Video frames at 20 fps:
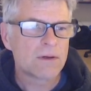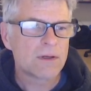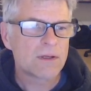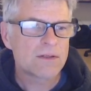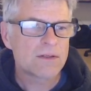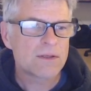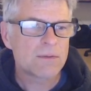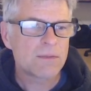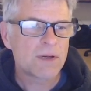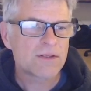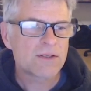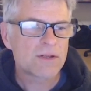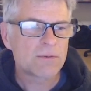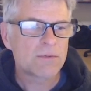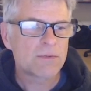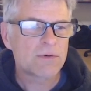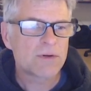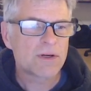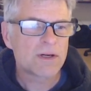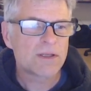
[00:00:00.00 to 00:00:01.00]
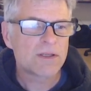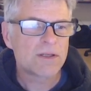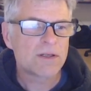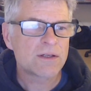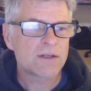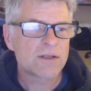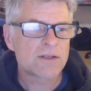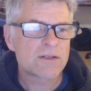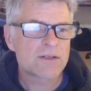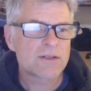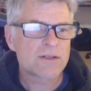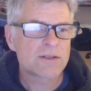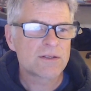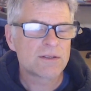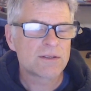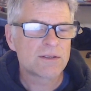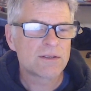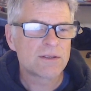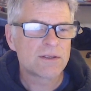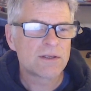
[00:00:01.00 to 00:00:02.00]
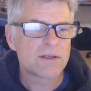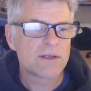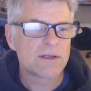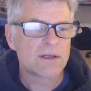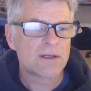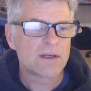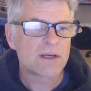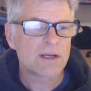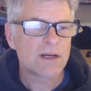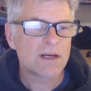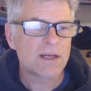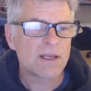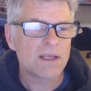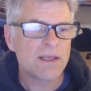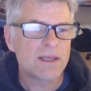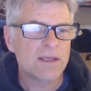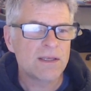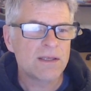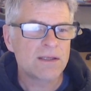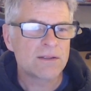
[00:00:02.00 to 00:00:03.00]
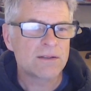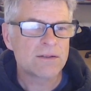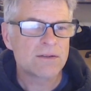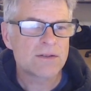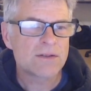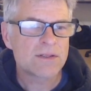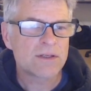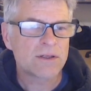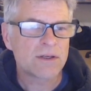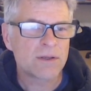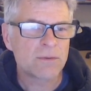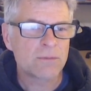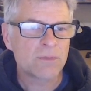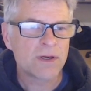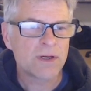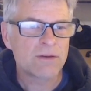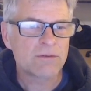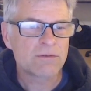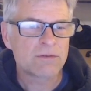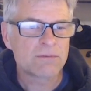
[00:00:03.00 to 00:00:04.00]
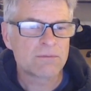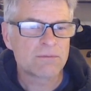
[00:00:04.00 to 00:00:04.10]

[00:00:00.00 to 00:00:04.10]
we've got a nice clean sine wave.